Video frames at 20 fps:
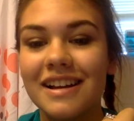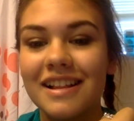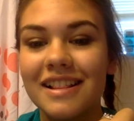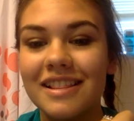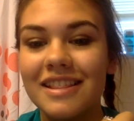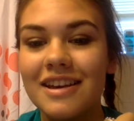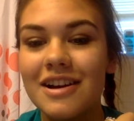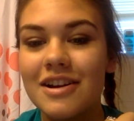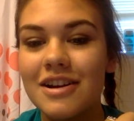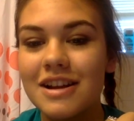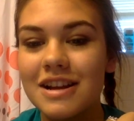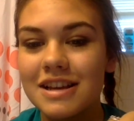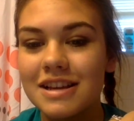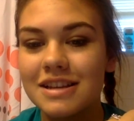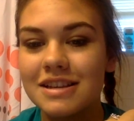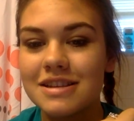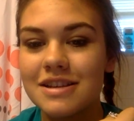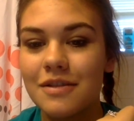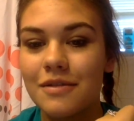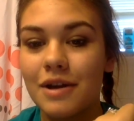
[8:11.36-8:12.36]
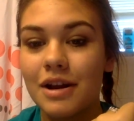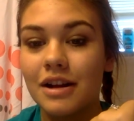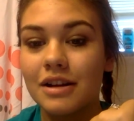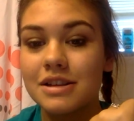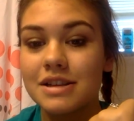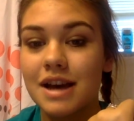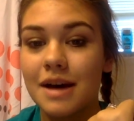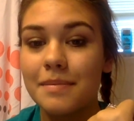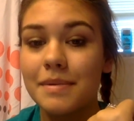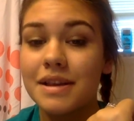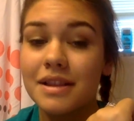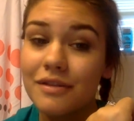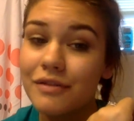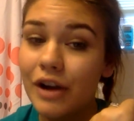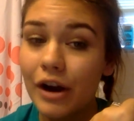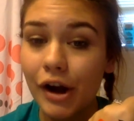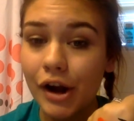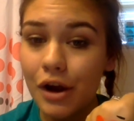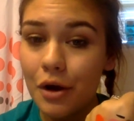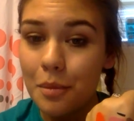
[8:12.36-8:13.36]
there it is right on top. It's
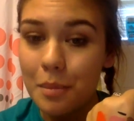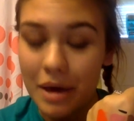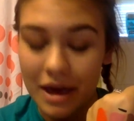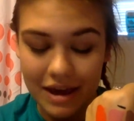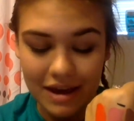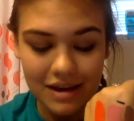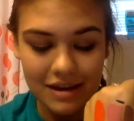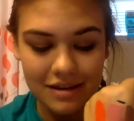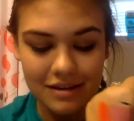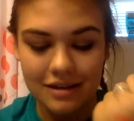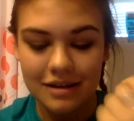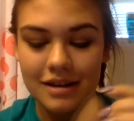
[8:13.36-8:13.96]
very opaque.